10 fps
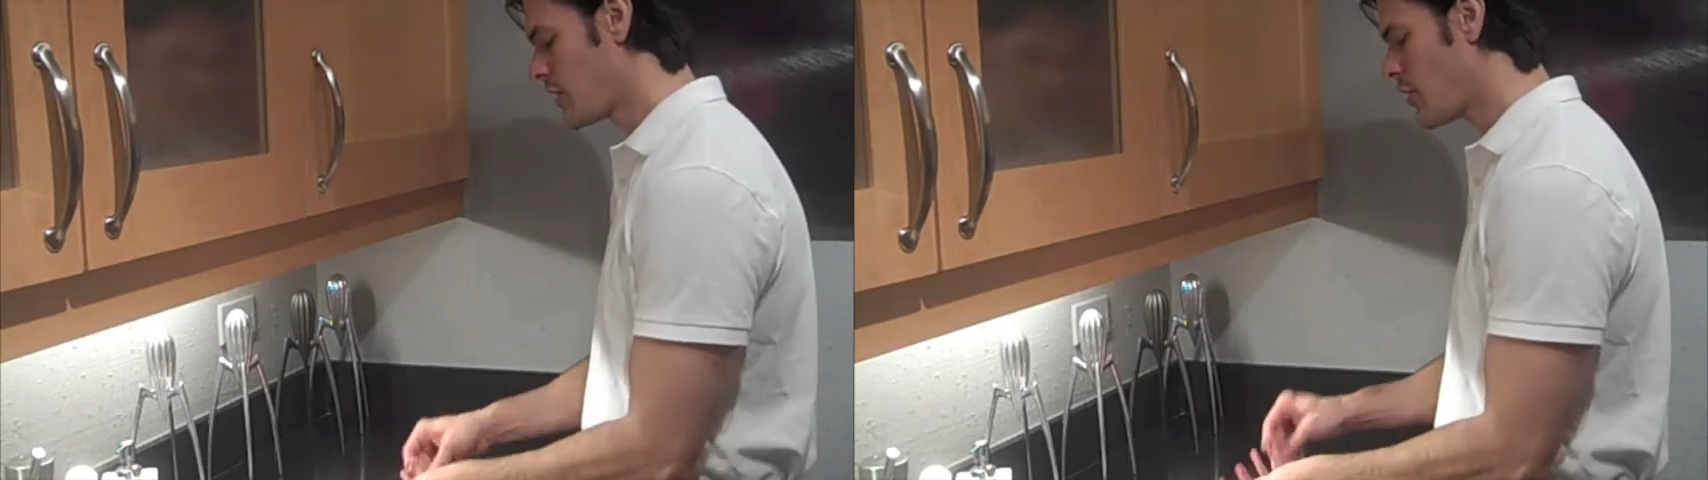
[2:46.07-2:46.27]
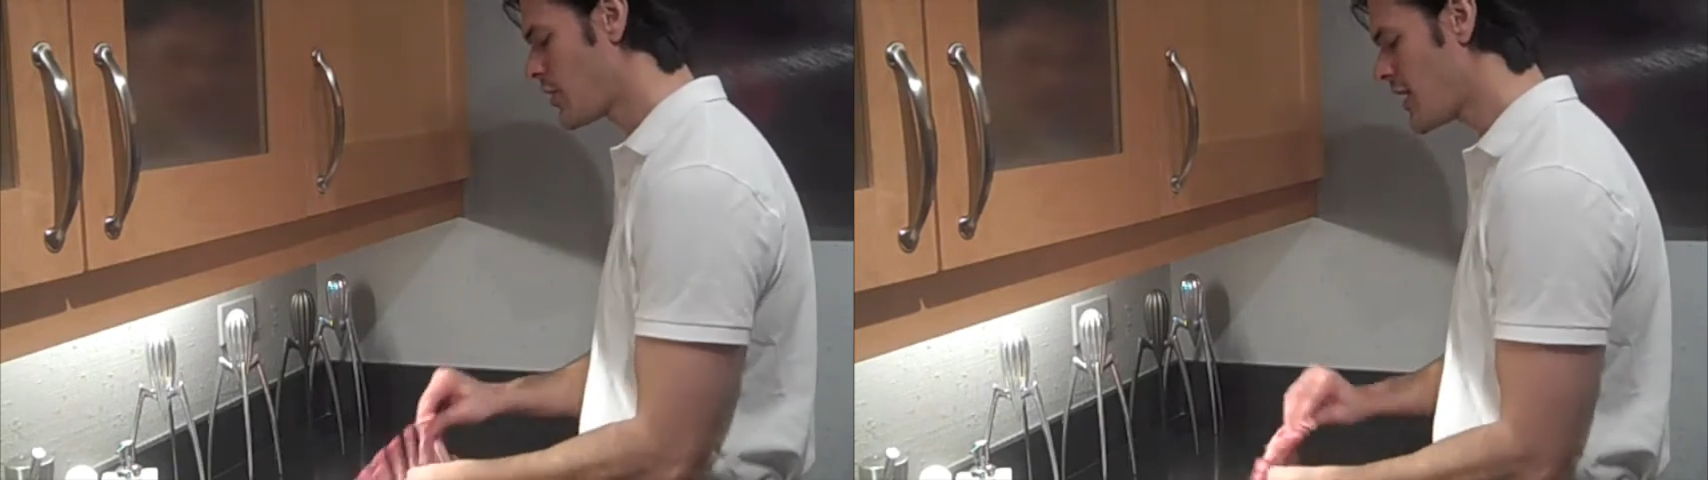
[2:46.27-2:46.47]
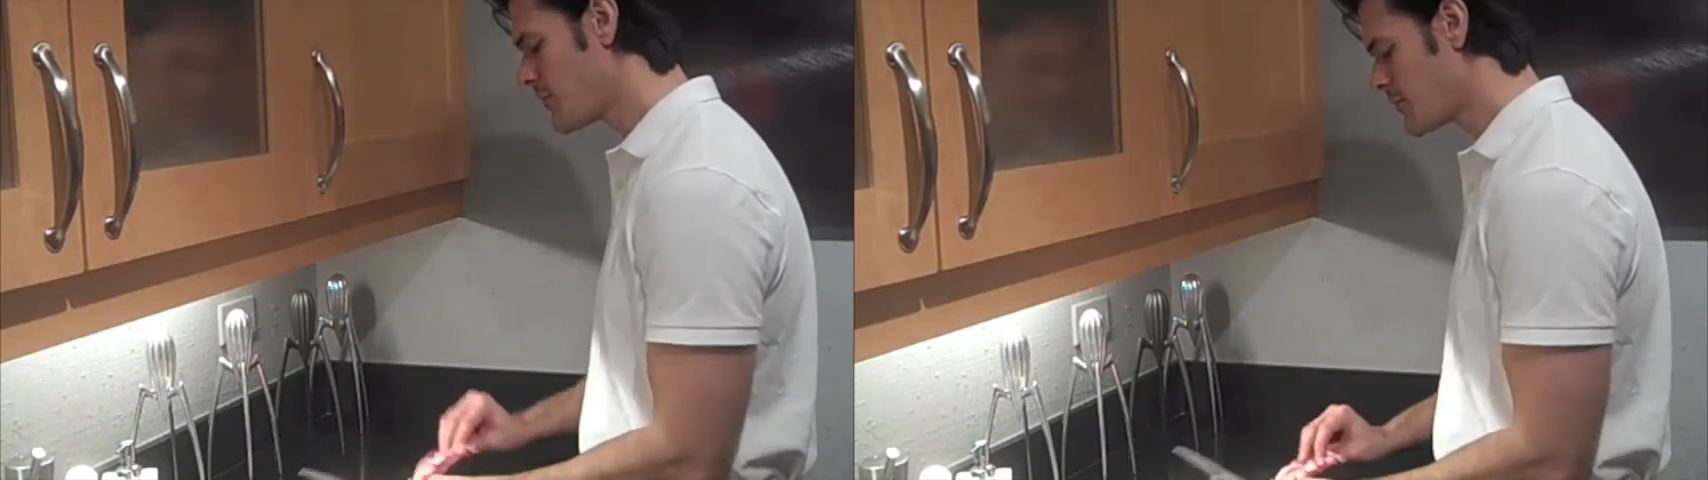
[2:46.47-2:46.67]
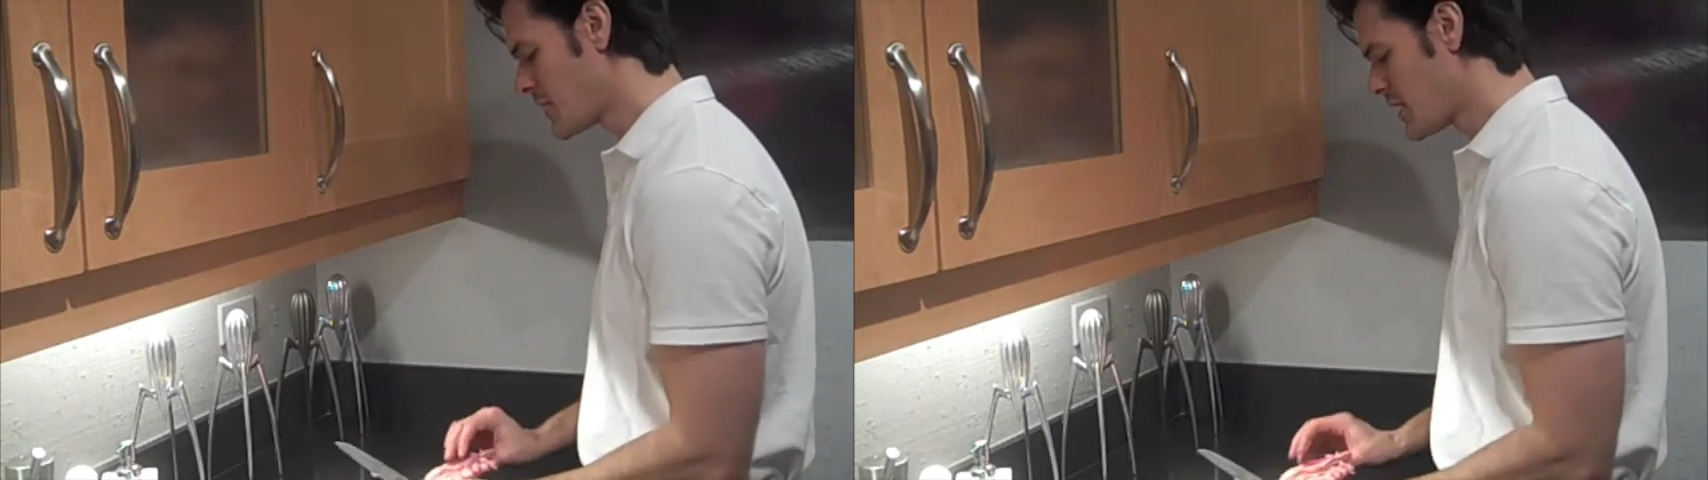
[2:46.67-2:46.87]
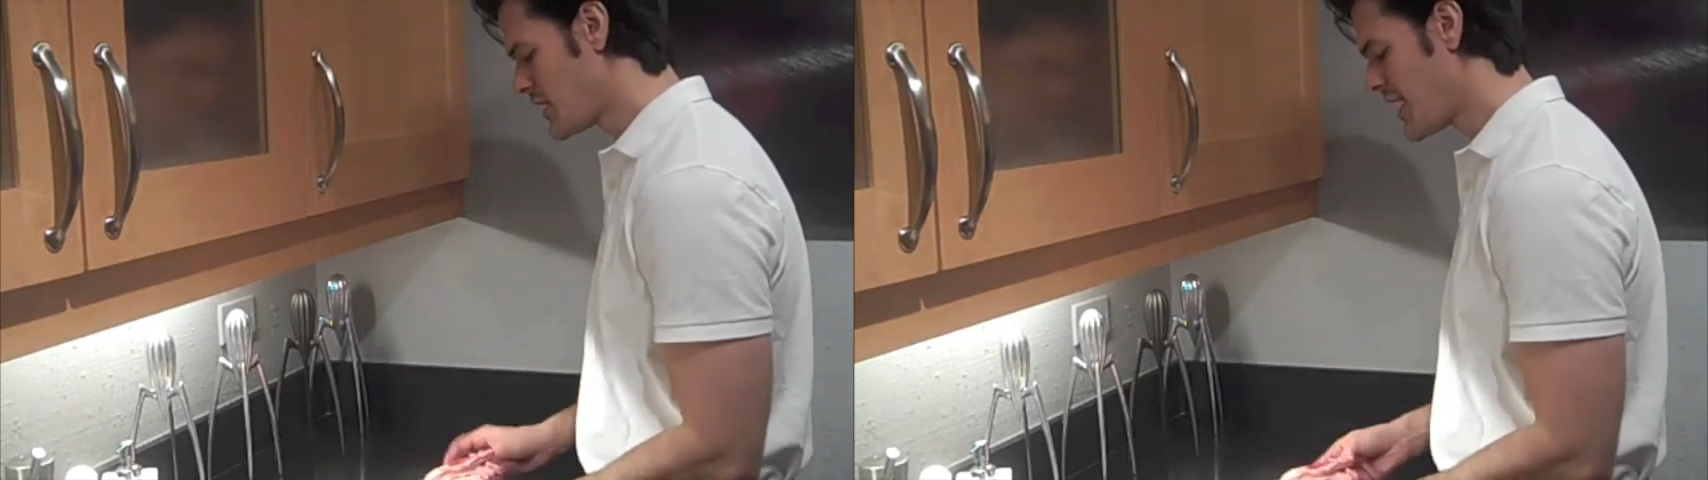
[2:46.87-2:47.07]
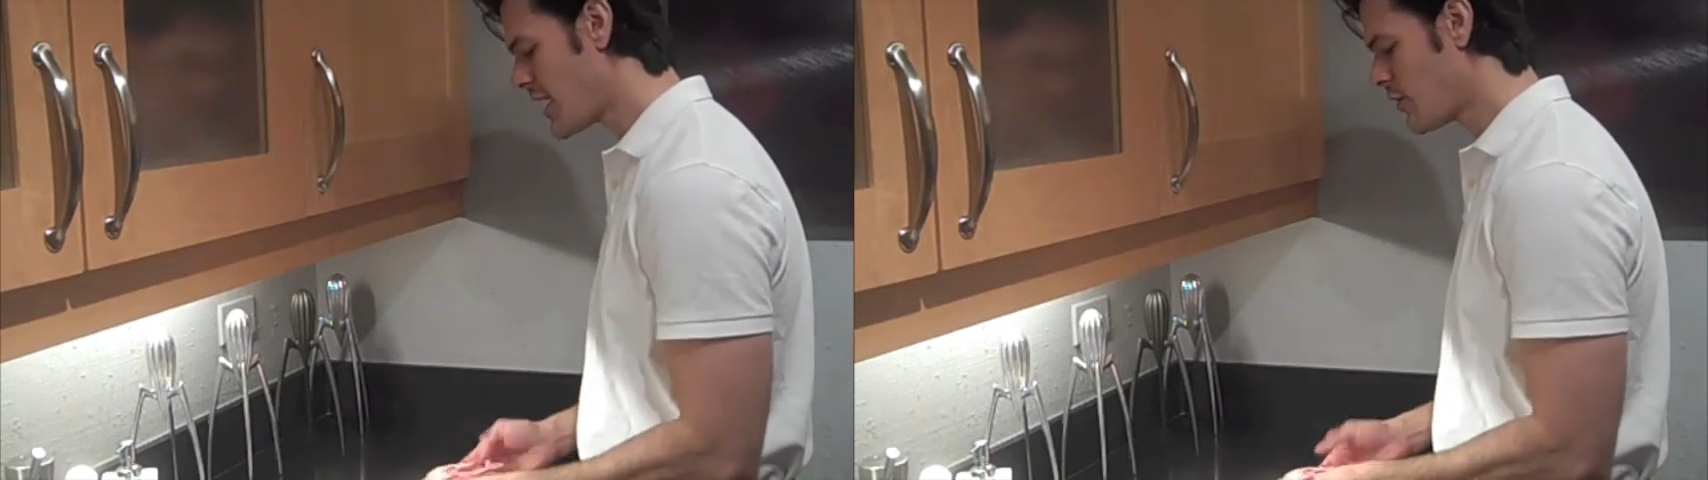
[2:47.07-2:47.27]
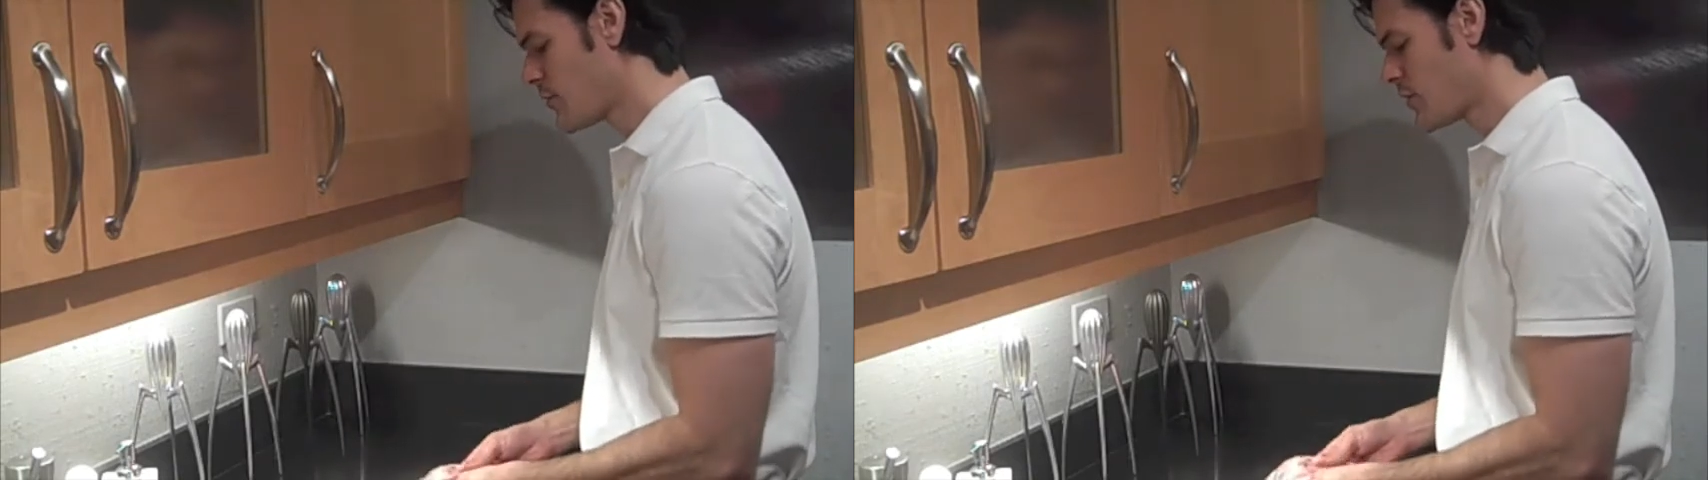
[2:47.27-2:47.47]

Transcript: Okay, now